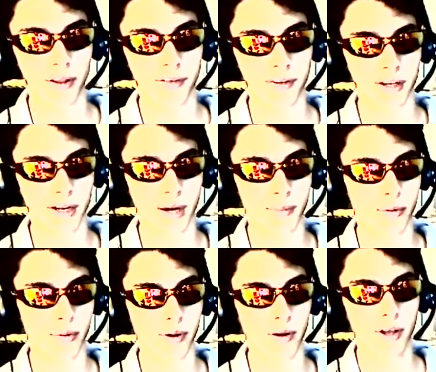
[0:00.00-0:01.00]
I think the camera
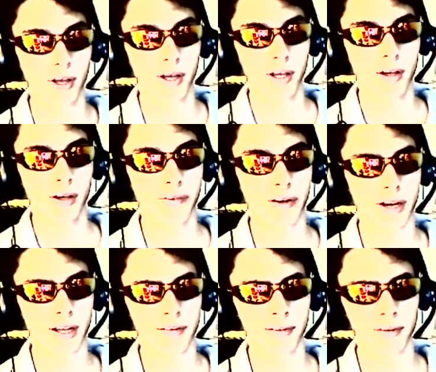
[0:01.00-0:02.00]
will, if I
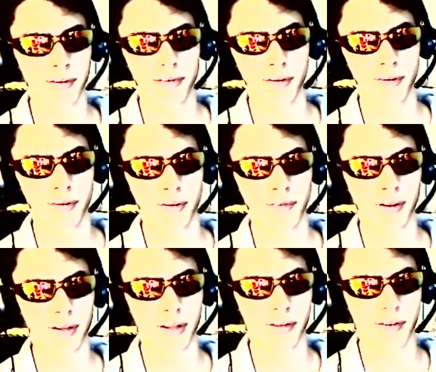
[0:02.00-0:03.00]
get
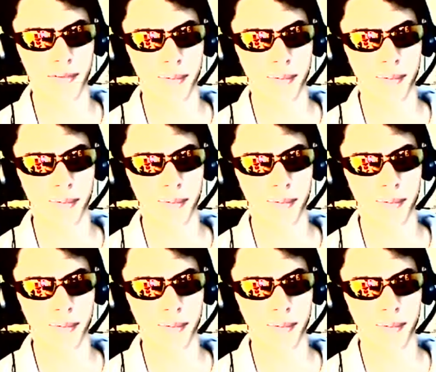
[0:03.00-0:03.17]
a